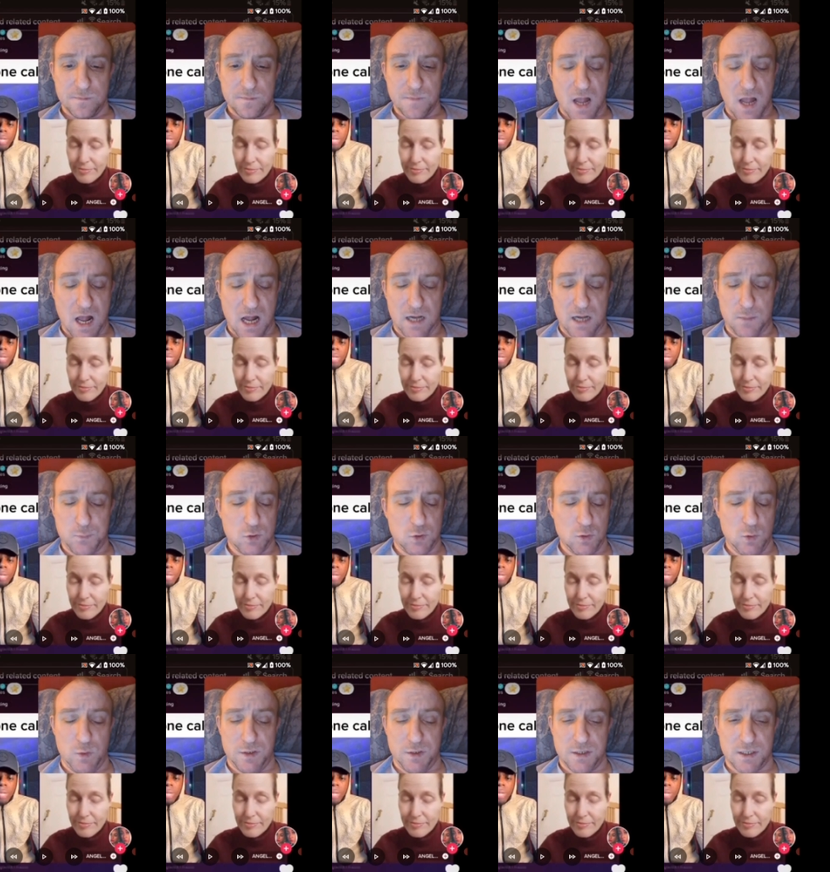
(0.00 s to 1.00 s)

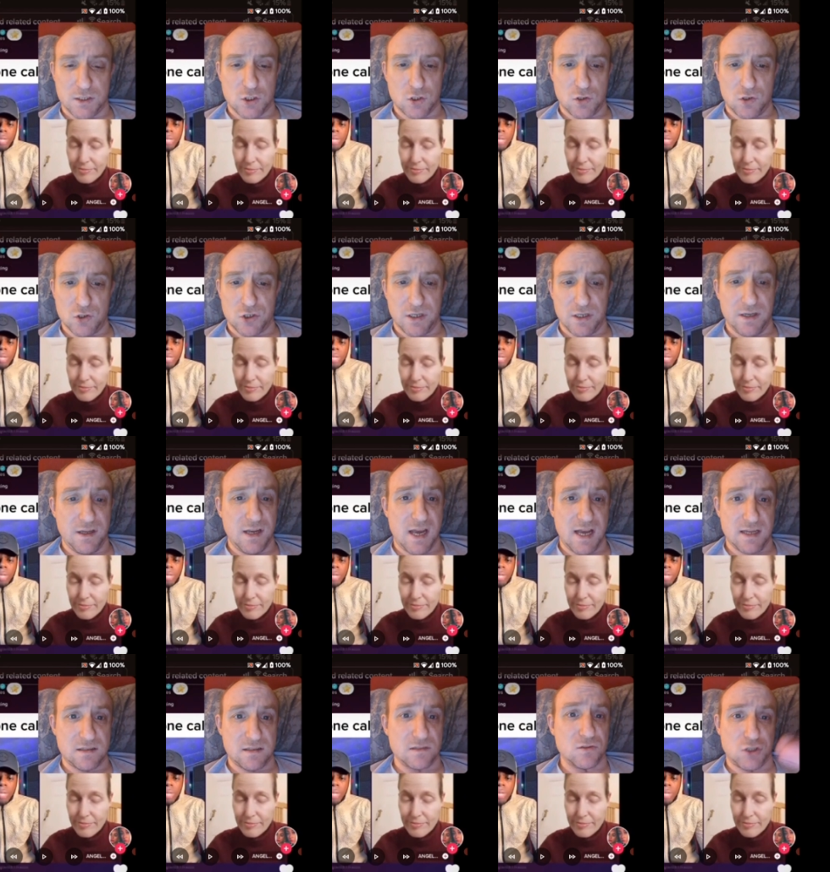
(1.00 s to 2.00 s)
Speaker 1: Absolutely disgusting.
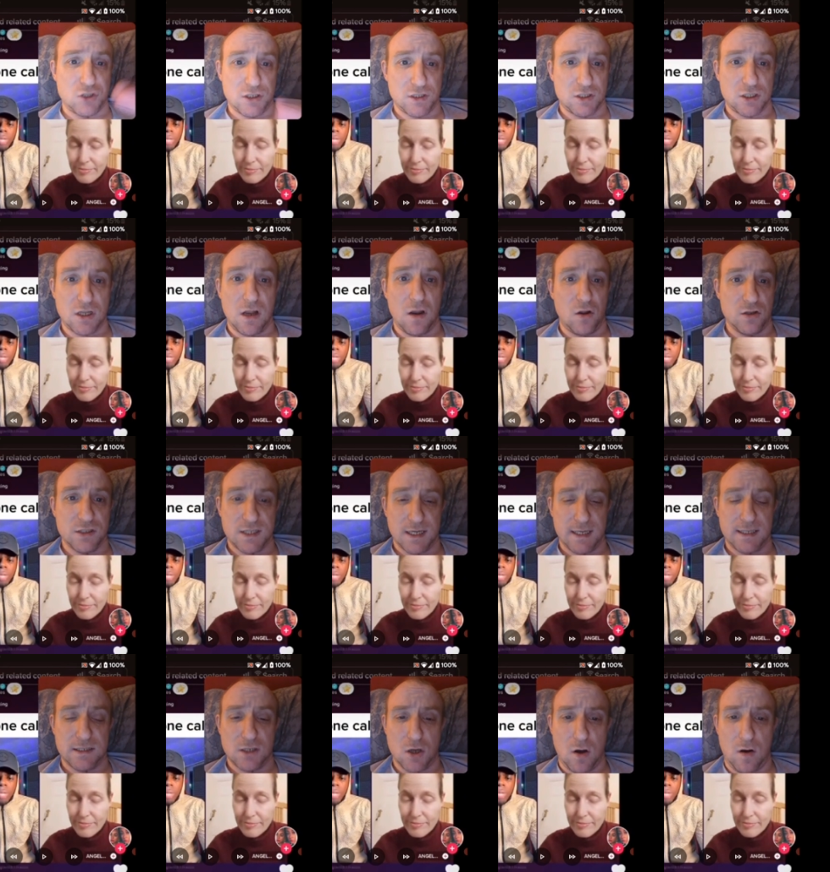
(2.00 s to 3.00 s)
Yes, she's still on
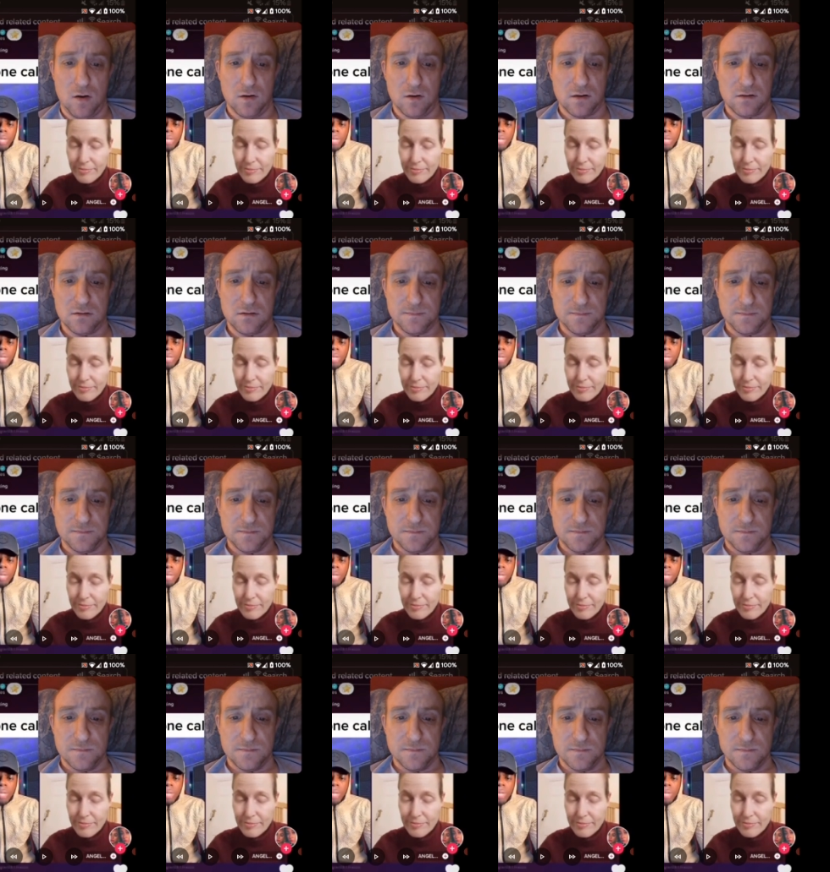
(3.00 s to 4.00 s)
TikTok.
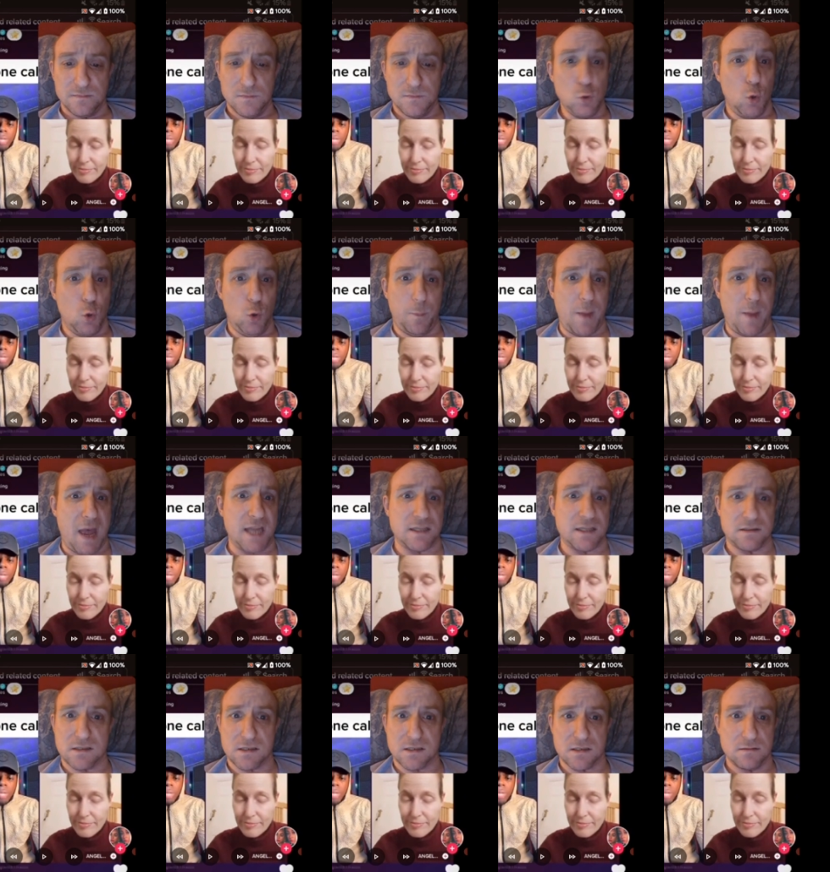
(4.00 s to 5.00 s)
No
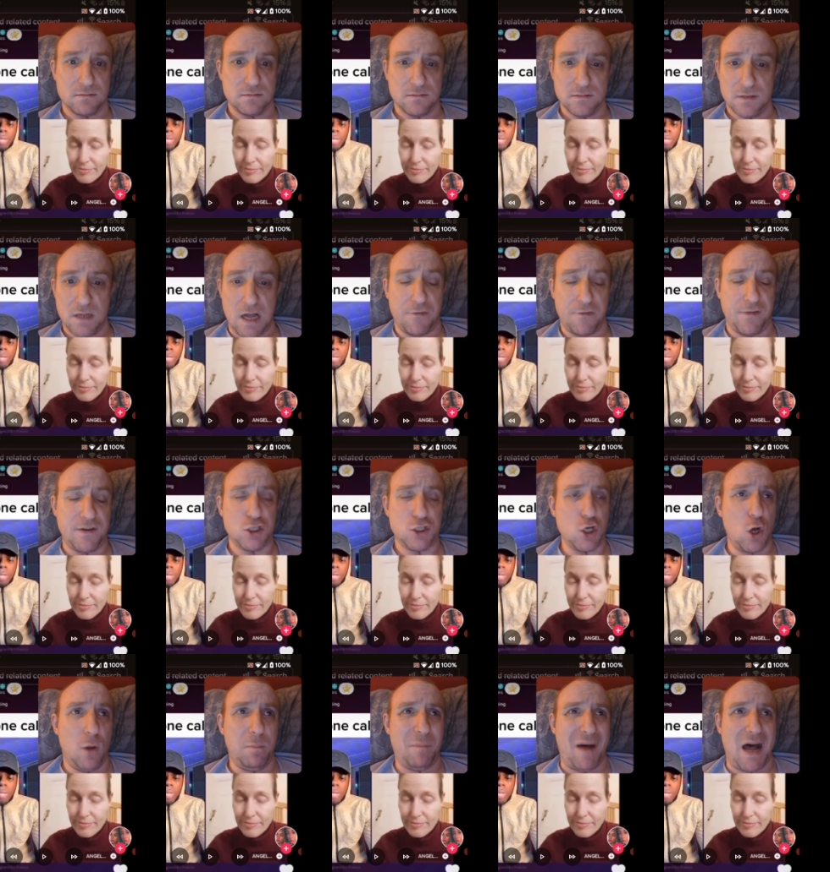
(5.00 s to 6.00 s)
pets. I think she
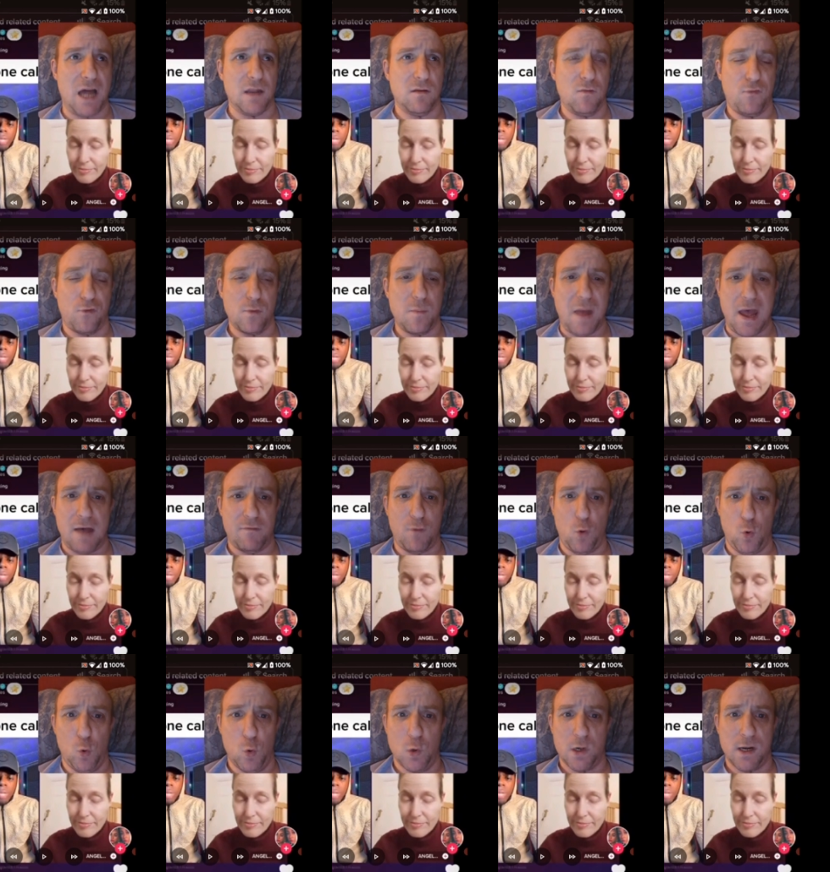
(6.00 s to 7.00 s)
got banned from ever
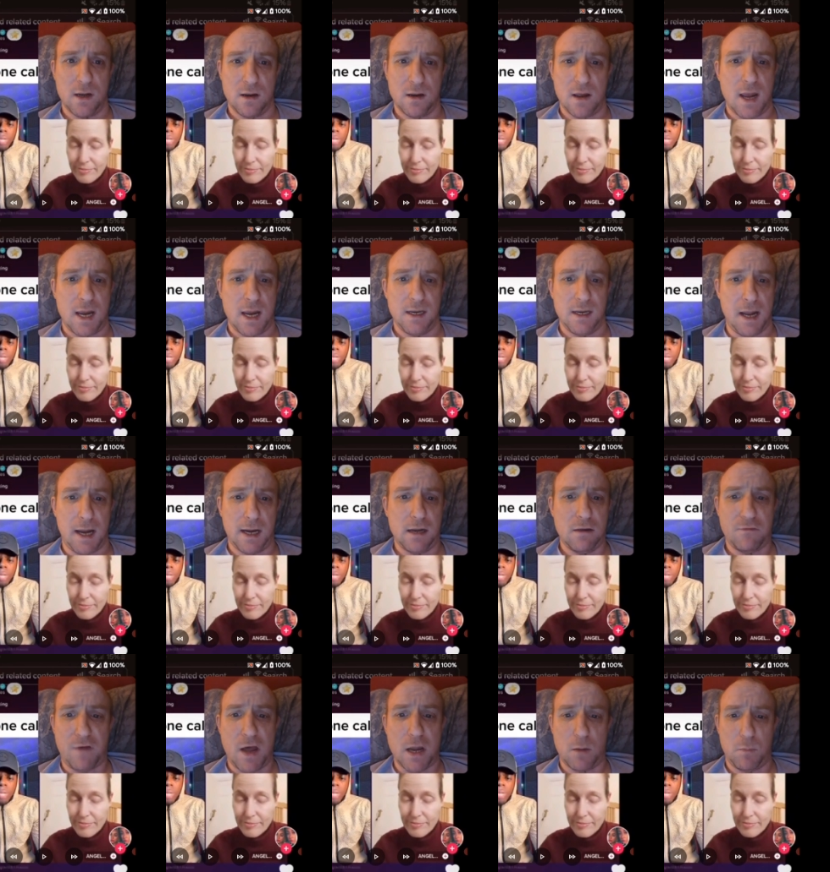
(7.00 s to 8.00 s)
owning any kind of
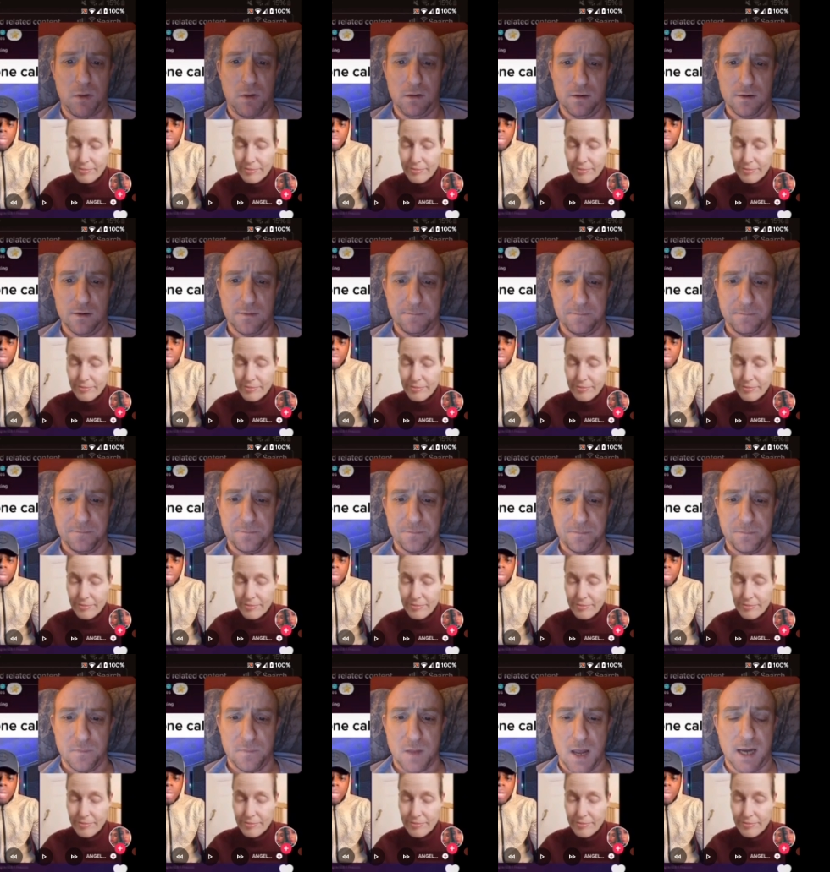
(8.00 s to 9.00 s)
animal.
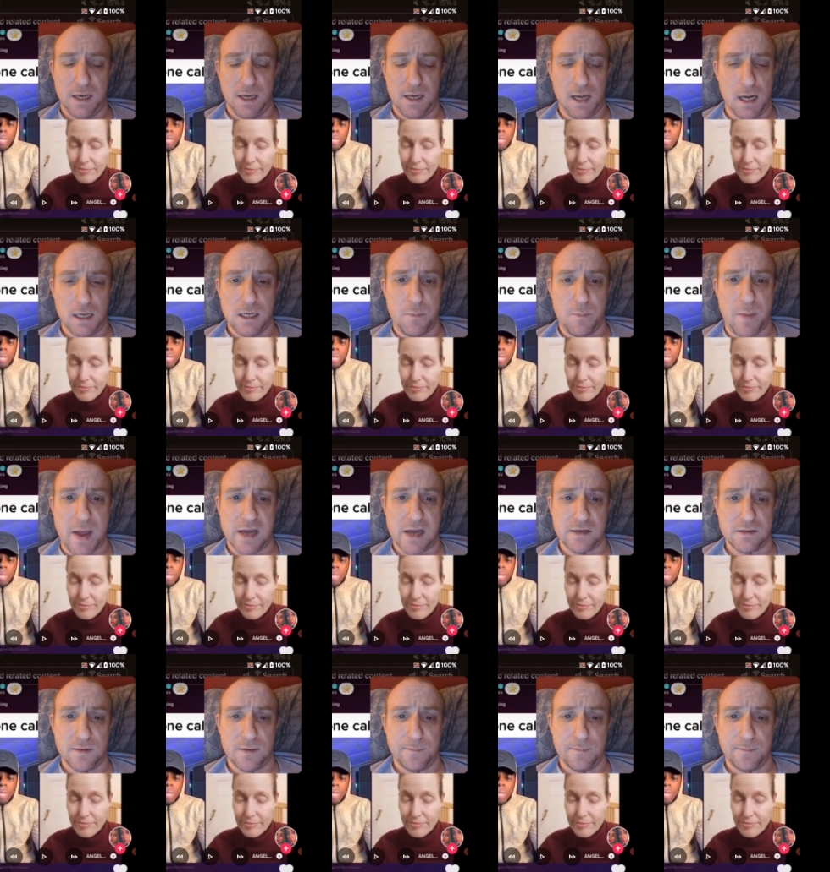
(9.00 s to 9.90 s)
Any kind of pet.